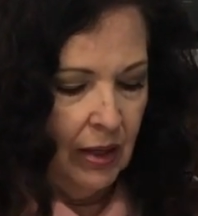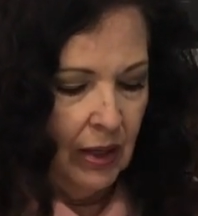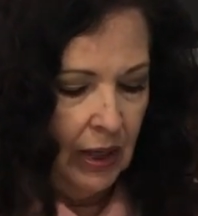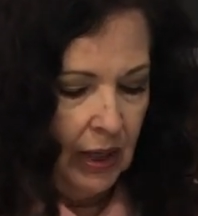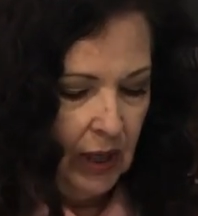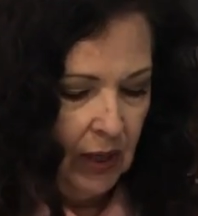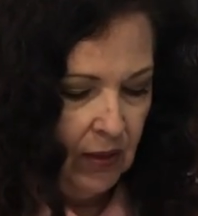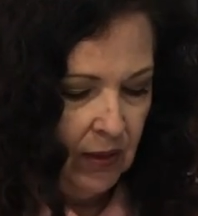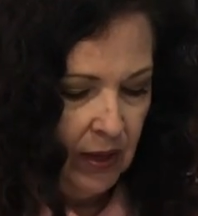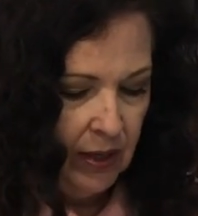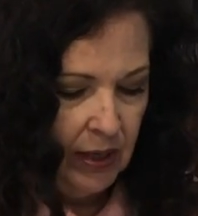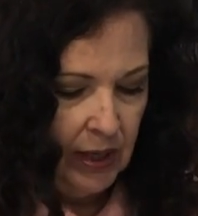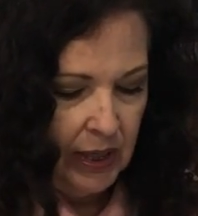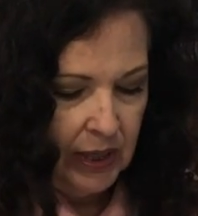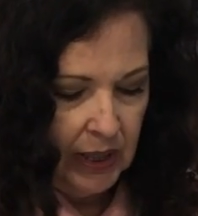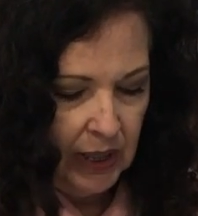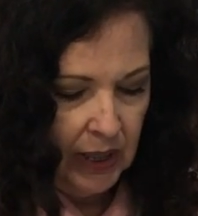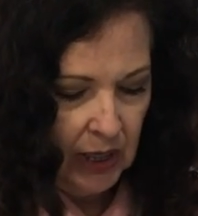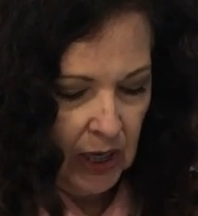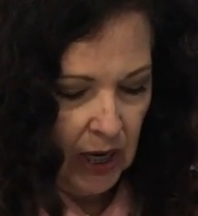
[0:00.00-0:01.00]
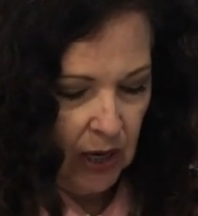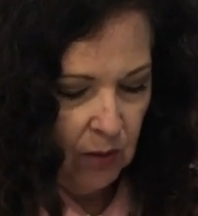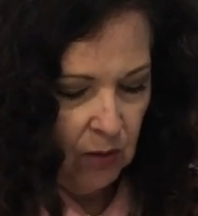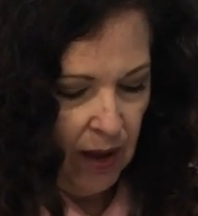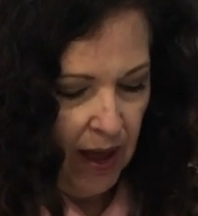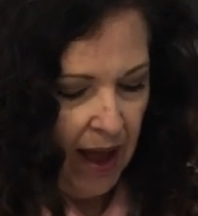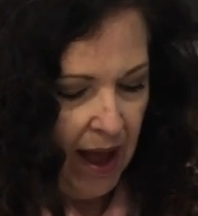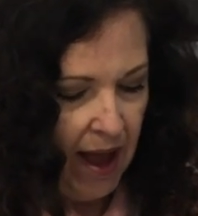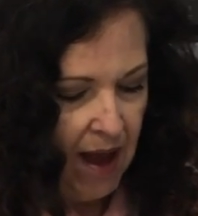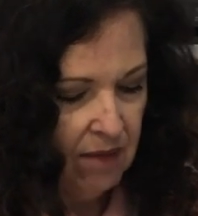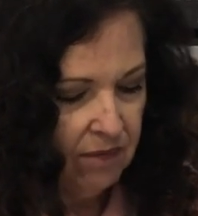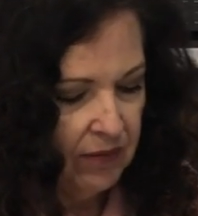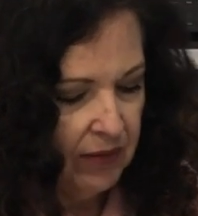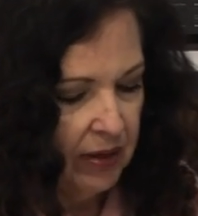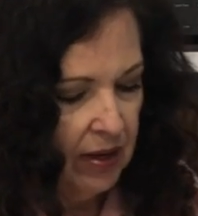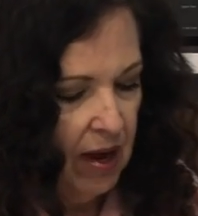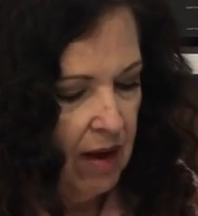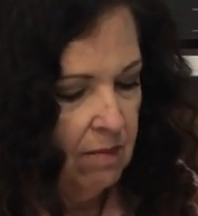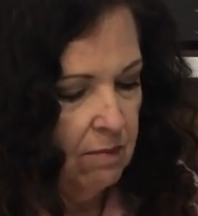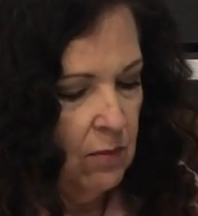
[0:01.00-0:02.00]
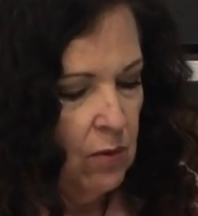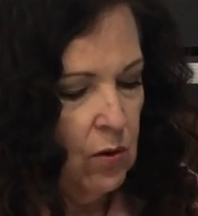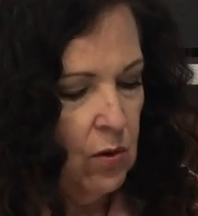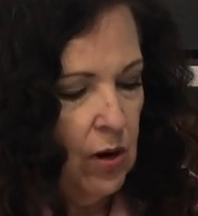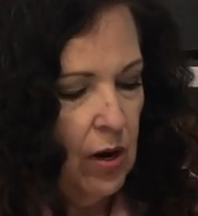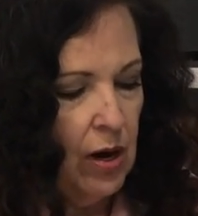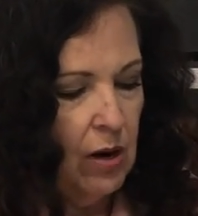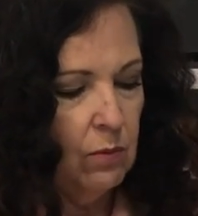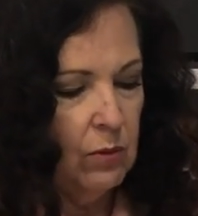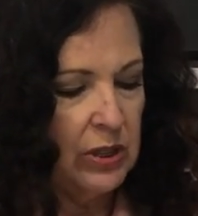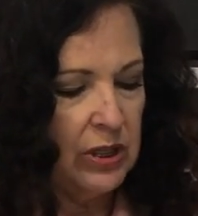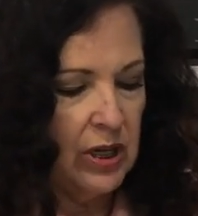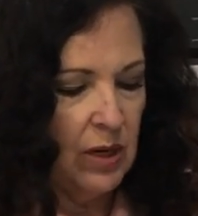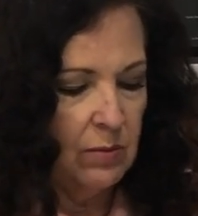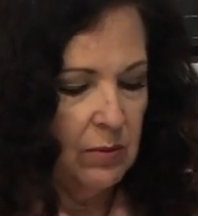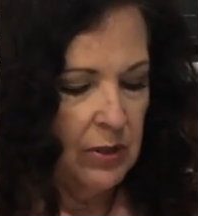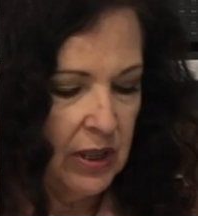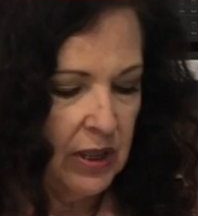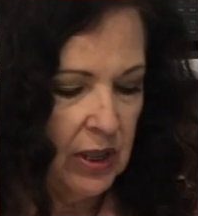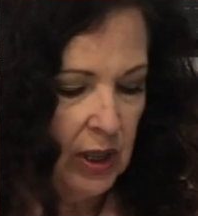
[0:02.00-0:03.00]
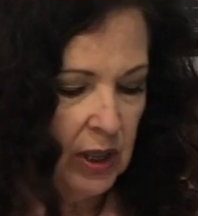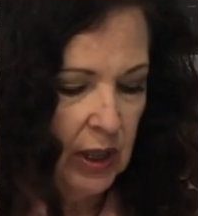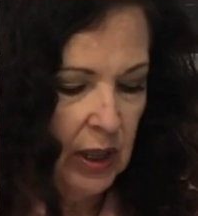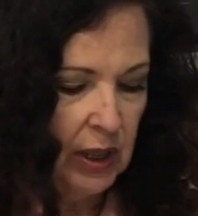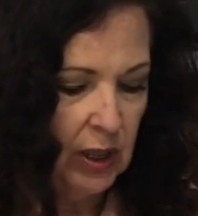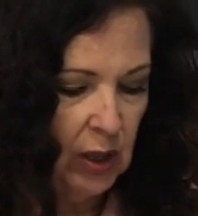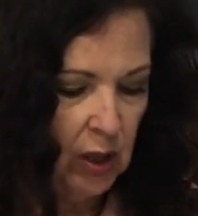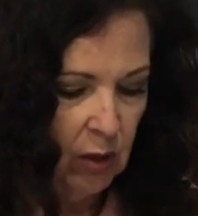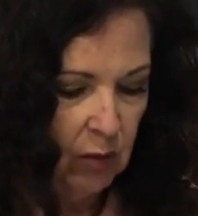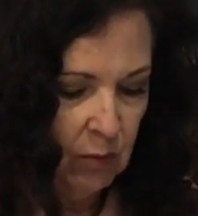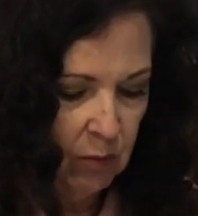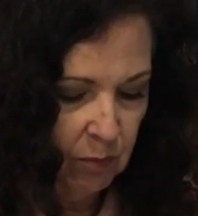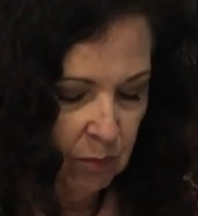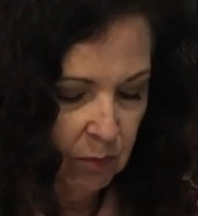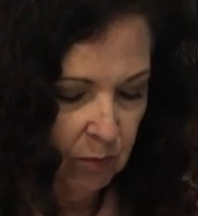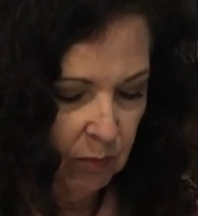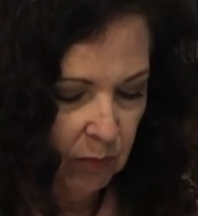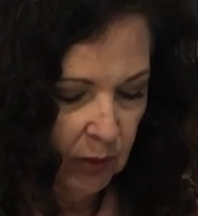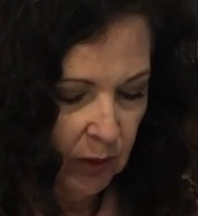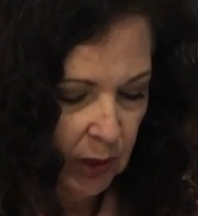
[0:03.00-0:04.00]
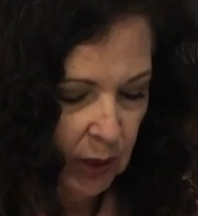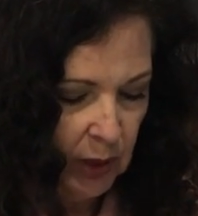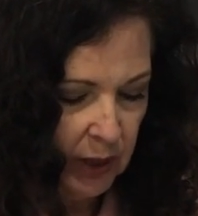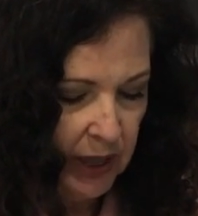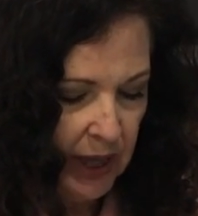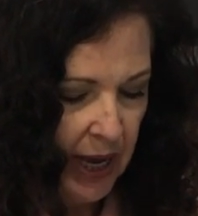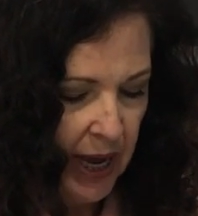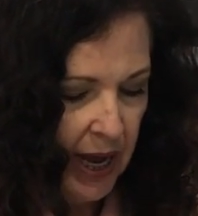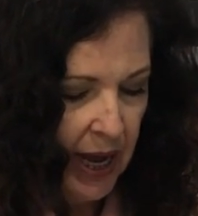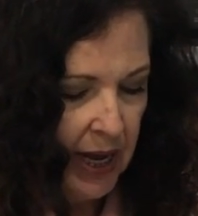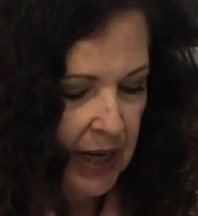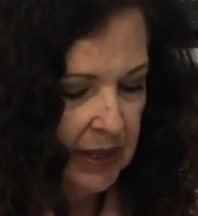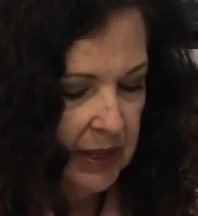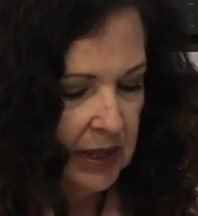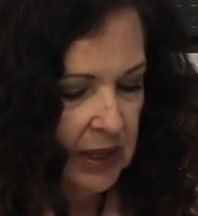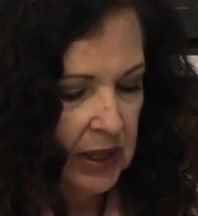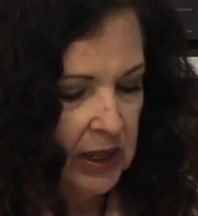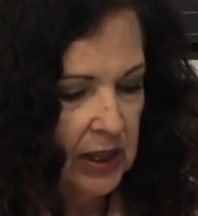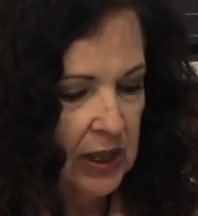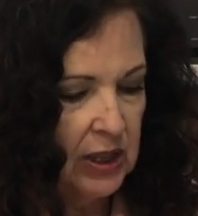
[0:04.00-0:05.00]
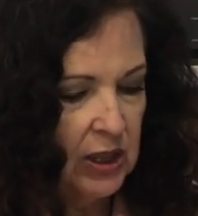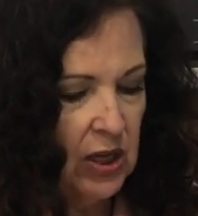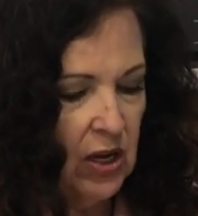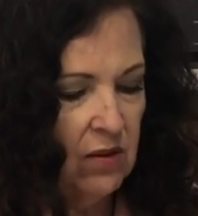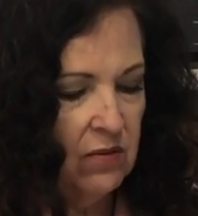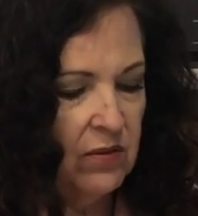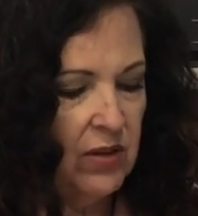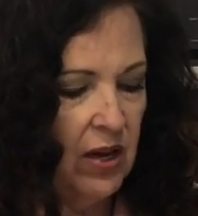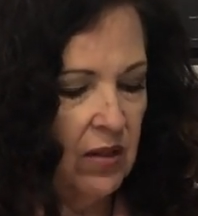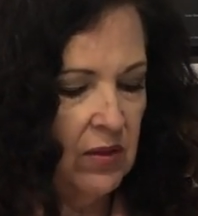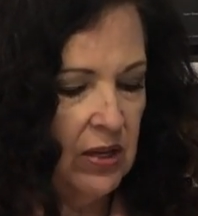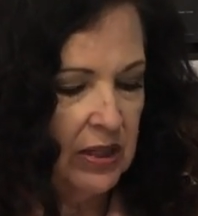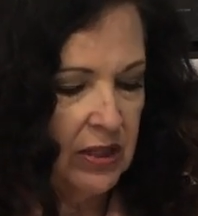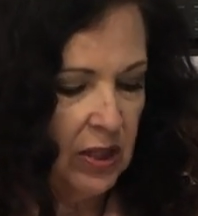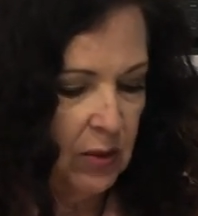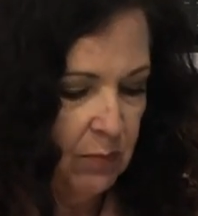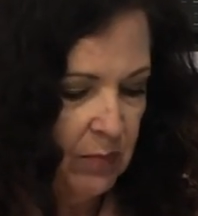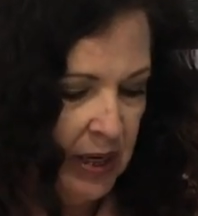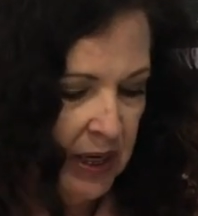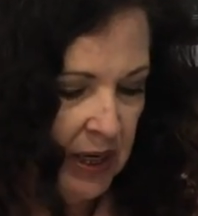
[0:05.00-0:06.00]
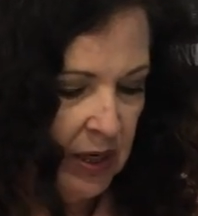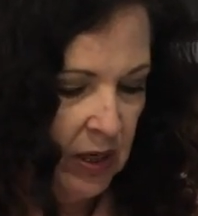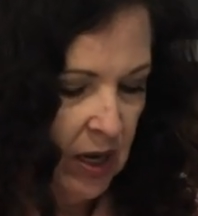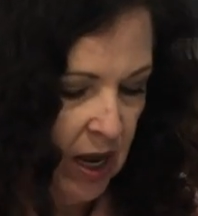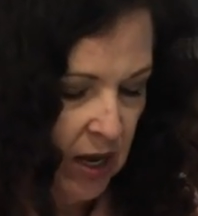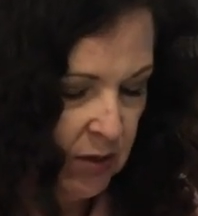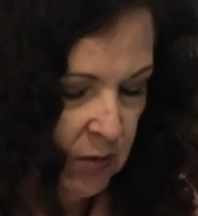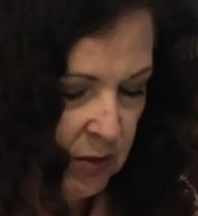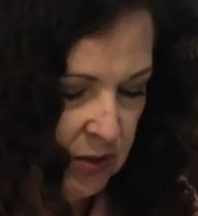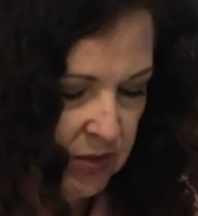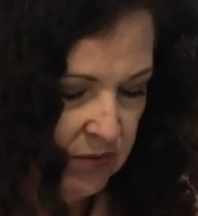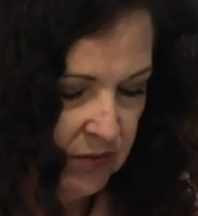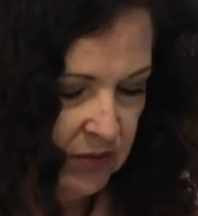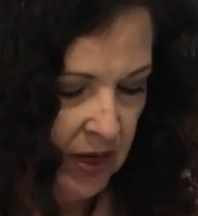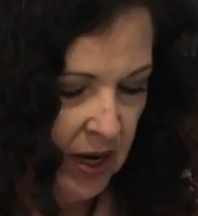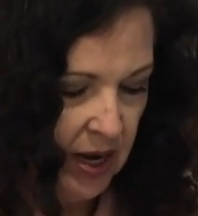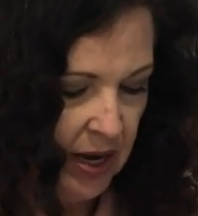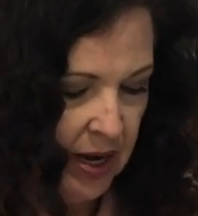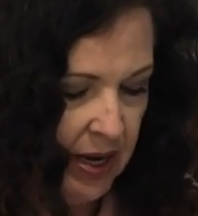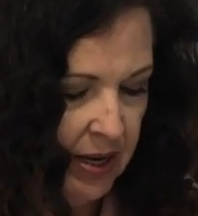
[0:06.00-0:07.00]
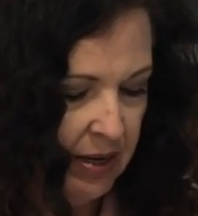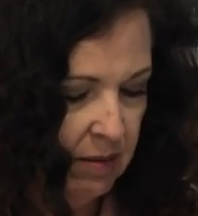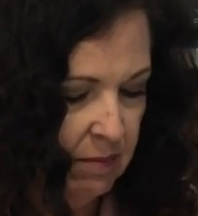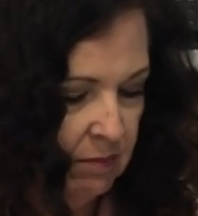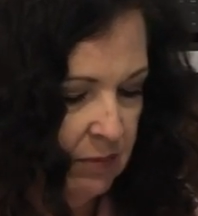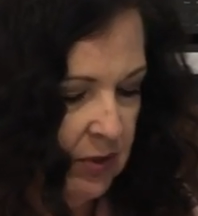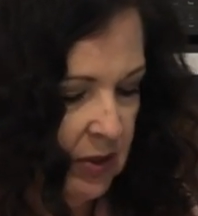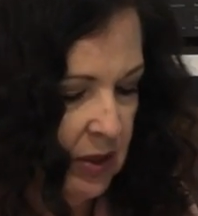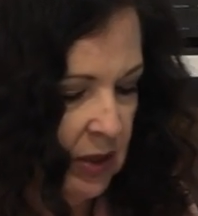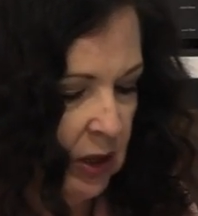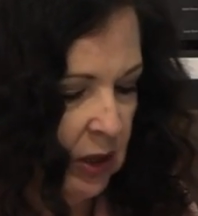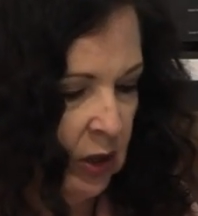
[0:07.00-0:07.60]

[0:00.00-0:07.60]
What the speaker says: And then I need a half a cup more, which I'm gonna look at since I've done this many hundreds of times.